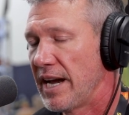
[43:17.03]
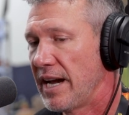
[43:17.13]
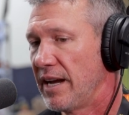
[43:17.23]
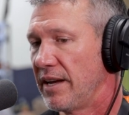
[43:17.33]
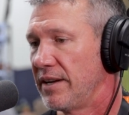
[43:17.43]

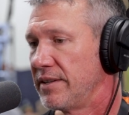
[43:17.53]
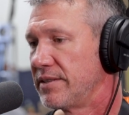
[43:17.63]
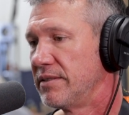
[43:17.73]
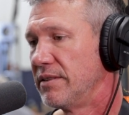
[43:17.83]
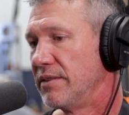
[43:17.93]

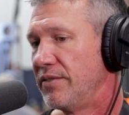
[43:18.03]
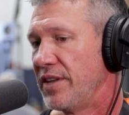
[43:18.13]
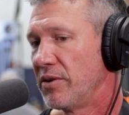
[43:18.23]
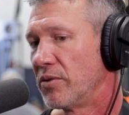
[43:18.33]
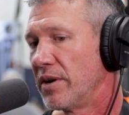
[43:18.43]
And
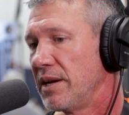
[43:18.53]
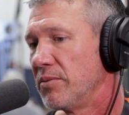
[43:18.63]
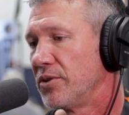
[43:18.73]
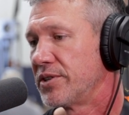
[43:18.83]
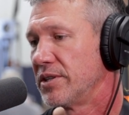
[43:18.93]
they were
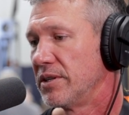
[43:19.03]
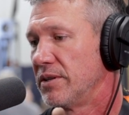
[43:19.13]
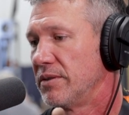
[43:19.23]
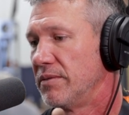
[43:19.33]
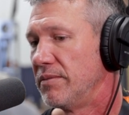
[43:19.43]
able
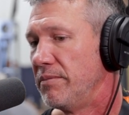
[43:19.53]
to